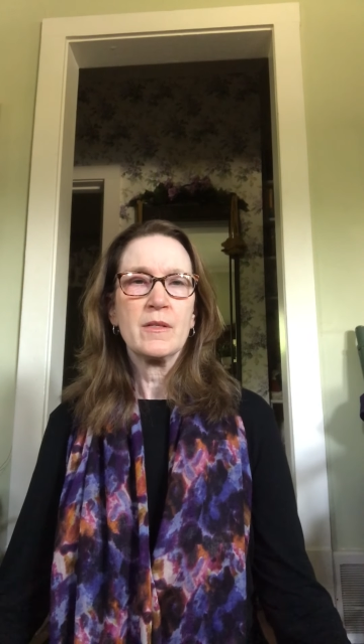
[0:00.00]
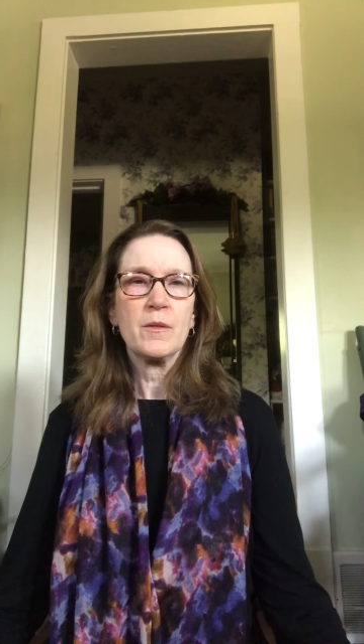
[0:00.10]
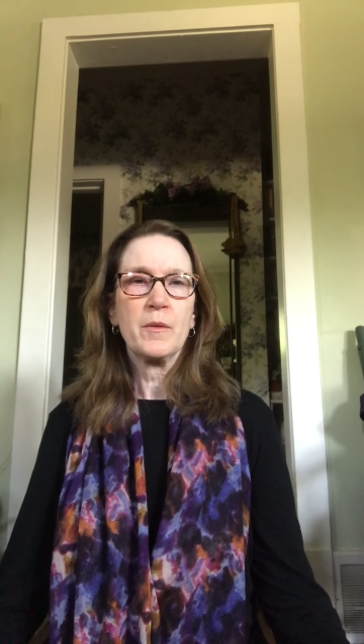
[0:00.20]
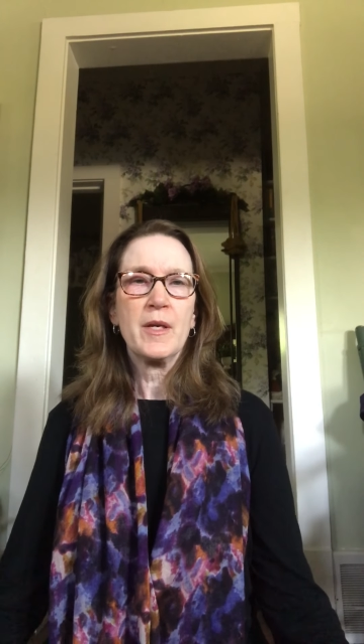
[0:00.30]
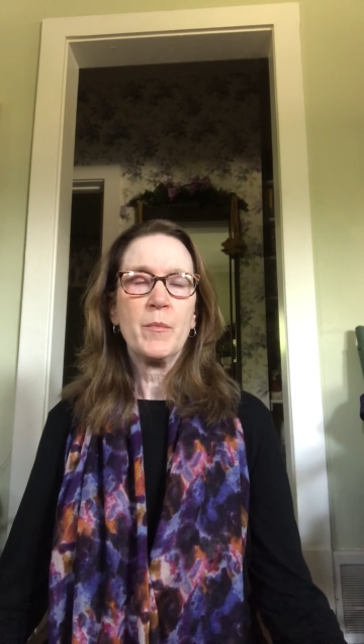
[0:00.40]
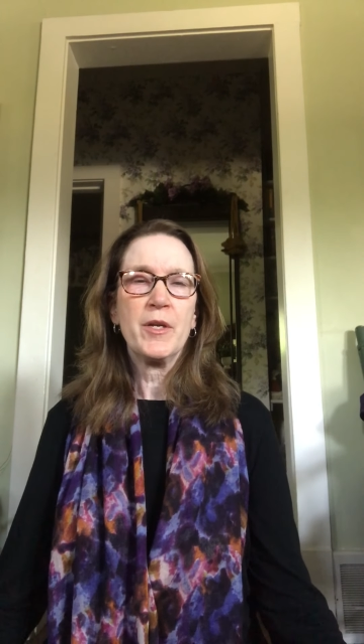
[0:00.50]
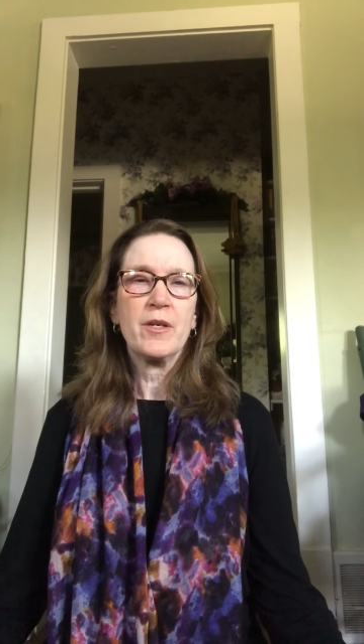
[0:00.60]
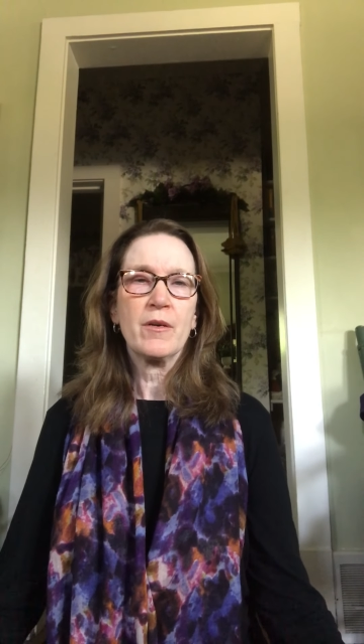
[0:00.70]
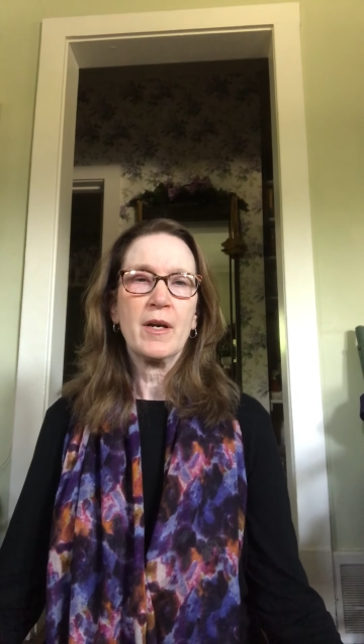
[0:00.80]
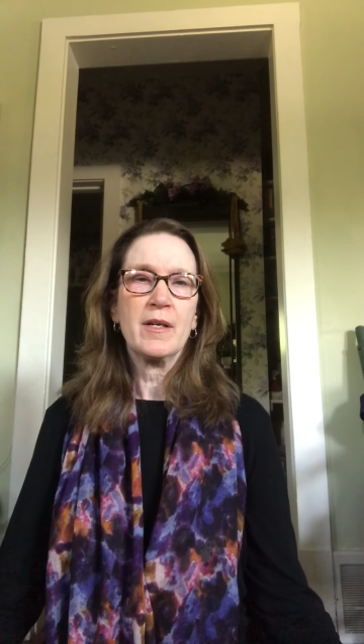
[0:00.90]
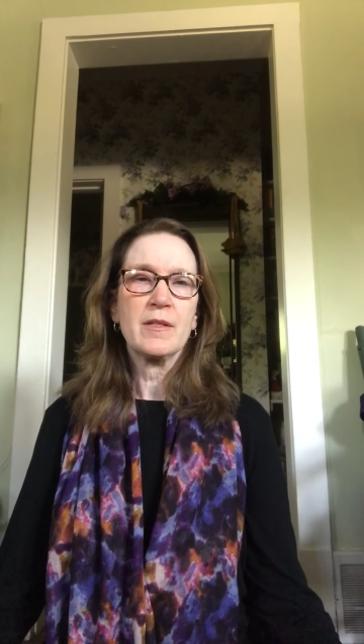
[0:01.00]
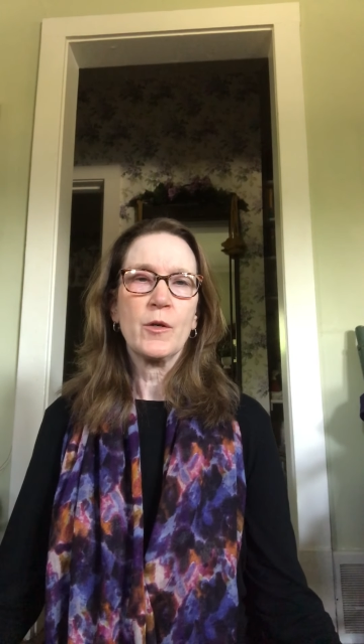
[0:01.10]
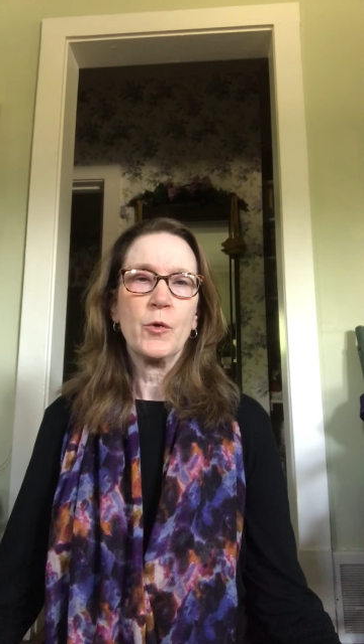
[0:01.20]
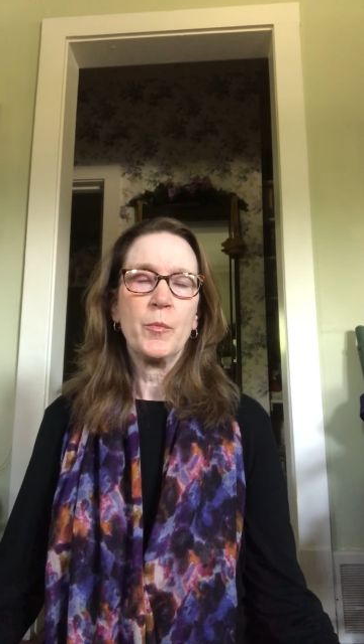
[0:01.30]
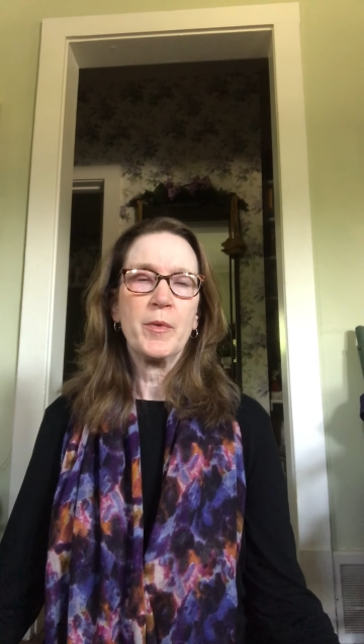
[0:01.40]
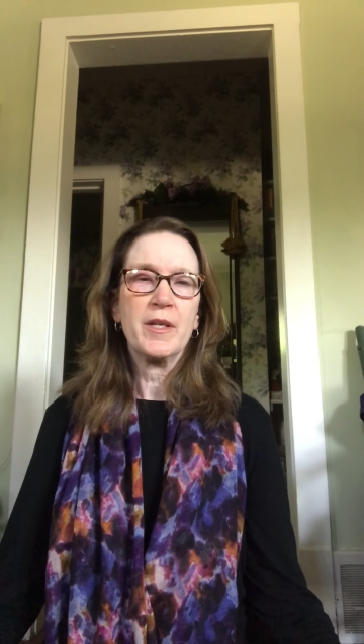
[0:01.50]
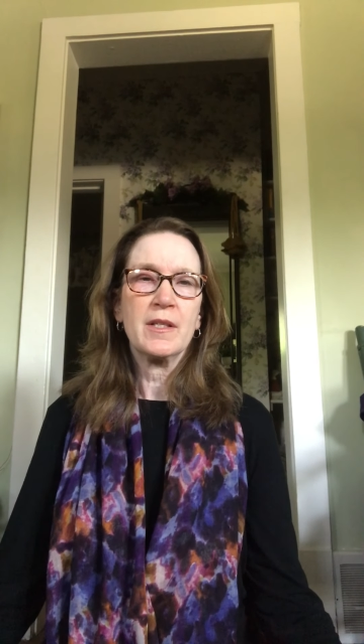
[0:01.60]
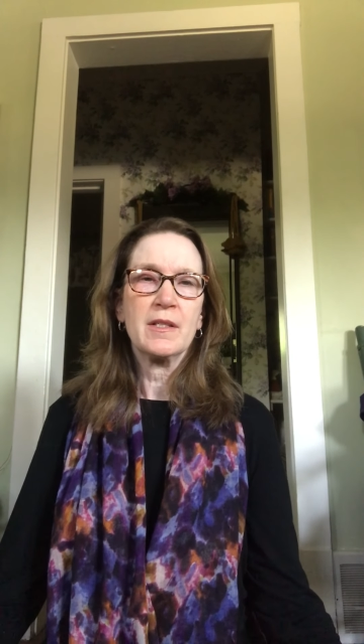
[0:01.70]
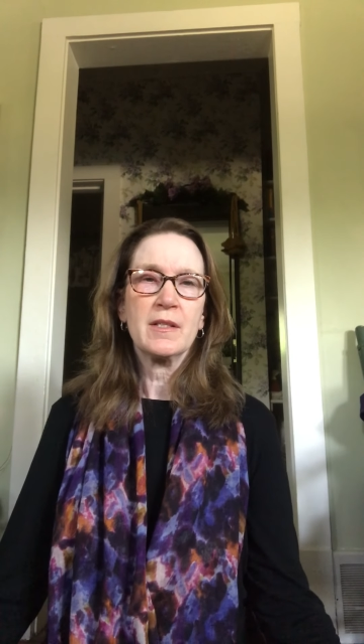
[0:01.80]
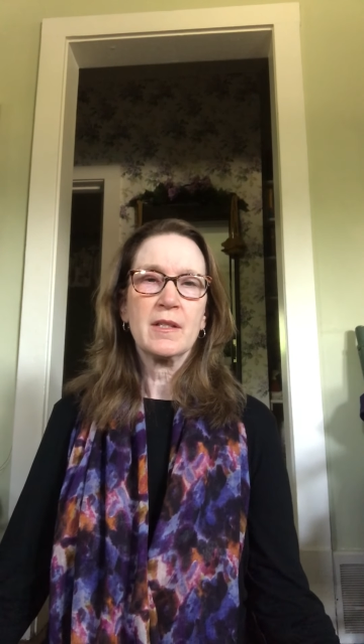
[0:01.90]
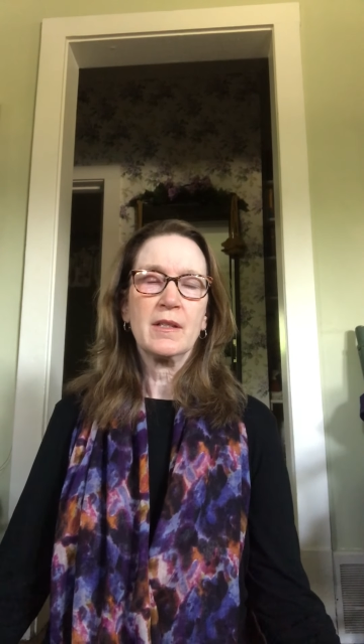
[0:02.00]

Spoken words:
So keeping your eyes opened,